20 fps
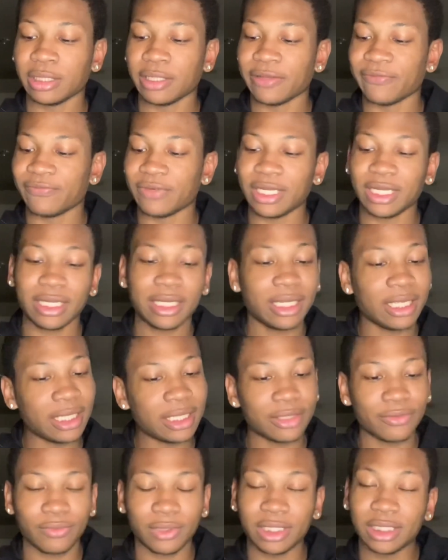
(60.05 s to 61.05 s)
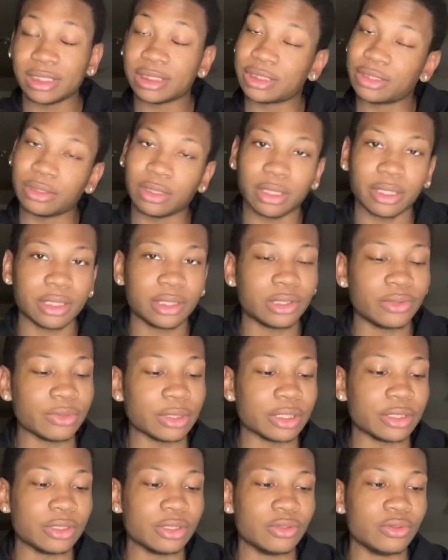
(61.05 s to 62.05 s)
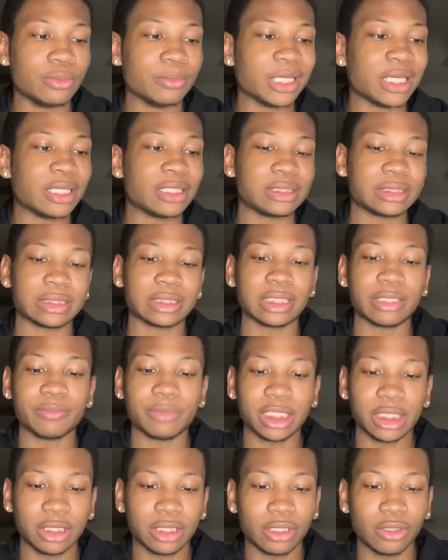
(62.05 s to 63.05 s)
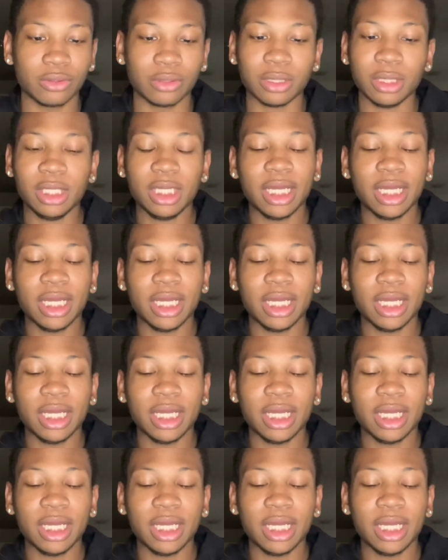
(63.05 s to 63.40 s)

If not, otherwise, you already know what to do, man. Just let me know.